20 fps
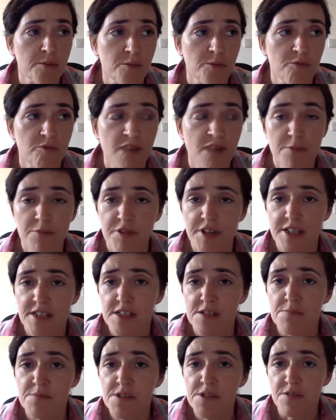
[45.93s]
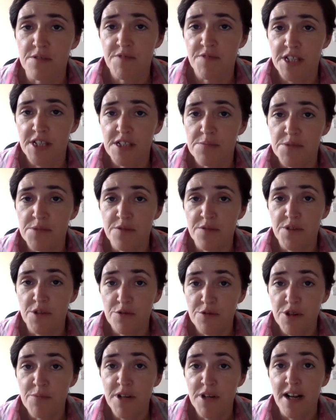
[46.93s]
rape victims, the victims of the
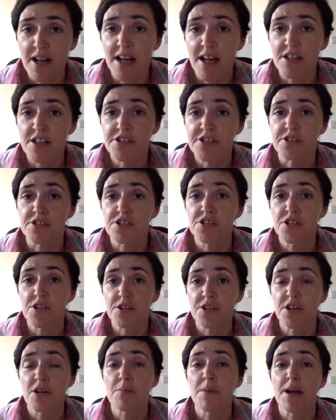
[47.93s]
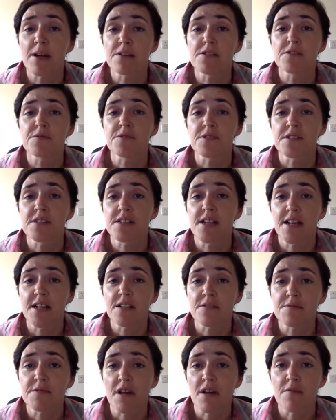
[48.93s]
grooming gang, should shut their mouths for the sake
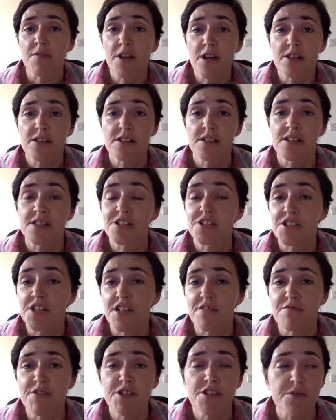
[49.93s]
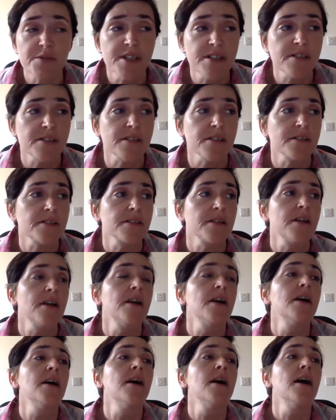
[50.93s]
of diversity, she retweeted it.
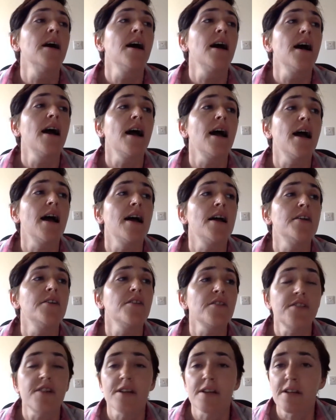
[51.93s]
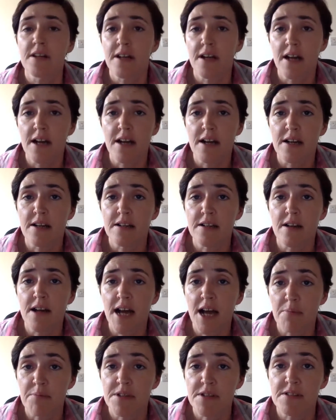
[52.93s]
Nothing
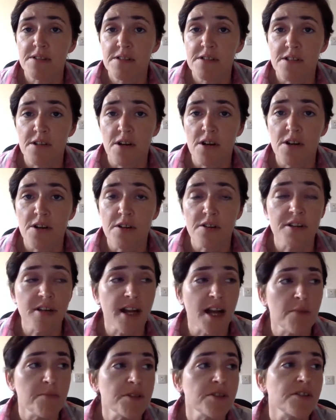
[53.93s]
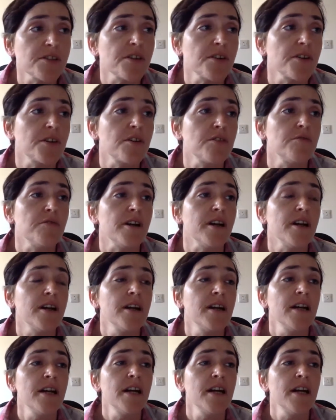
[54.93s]
happened to her. Nothing happened to her career.